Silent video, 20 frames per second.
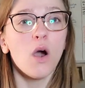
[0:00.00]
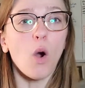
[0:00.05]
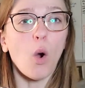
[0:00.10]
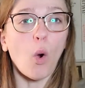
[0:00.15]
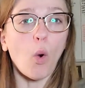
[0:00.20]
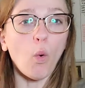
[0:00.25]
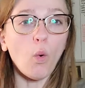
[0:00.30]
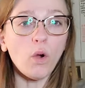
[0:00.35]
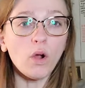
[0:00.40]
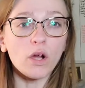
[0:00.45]

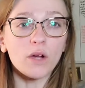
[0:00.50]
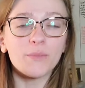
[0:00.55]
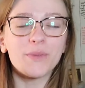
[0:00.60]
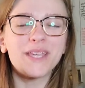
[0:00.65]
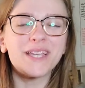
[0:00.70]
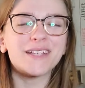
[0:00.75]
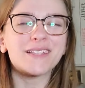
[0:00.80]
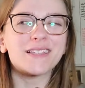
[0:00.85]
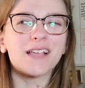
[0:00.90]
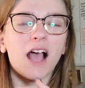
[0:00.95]
or
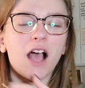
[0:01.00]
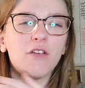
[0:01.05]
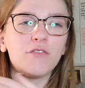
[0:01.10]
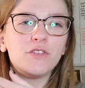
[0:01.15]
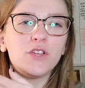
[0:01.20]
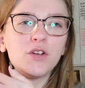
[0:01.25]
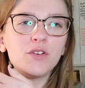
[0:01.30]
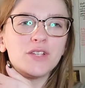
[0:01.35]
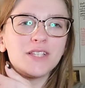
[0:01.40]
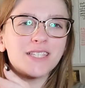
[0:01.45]
because I've
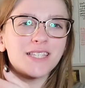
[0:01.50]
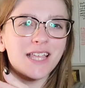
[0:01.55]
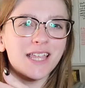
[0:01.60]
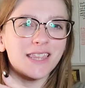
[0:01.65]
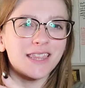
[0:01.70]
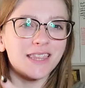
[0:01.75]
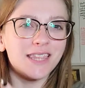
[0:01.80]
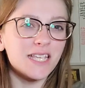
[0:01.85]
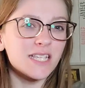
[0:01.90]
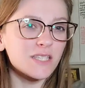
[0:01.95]
noticed
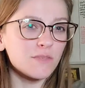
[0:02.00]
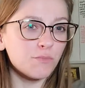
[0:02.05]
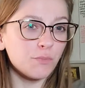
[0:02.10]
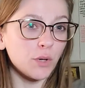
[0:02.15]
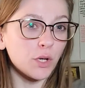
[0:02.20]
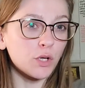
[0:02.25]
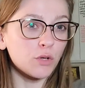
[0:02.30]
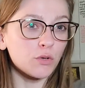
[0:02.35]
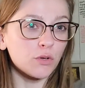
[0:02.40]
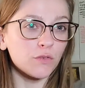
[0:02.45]
that this
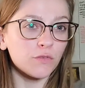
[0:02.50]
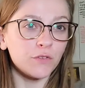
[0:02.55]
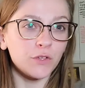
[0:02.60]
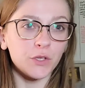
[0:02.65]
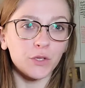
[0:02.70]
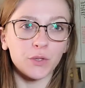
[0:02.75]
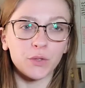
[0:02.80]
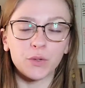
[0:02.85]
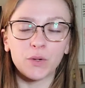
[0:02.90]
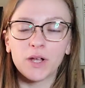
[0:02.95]
book
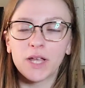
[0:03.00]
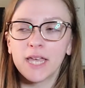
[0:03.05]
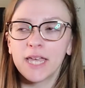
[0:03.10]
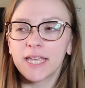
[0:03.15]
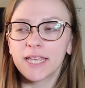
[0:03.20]
review